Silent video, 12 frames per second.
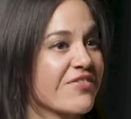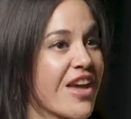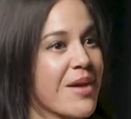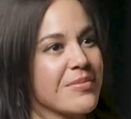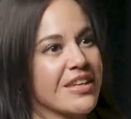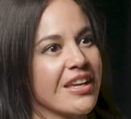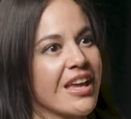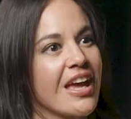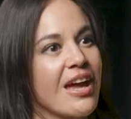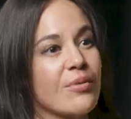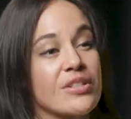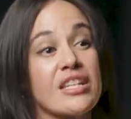family.
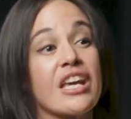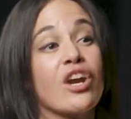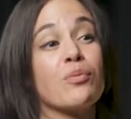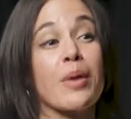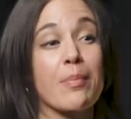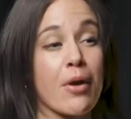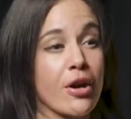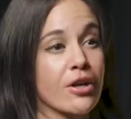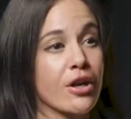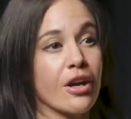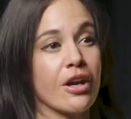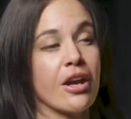I want to take care of my
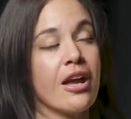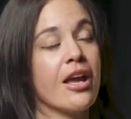partner.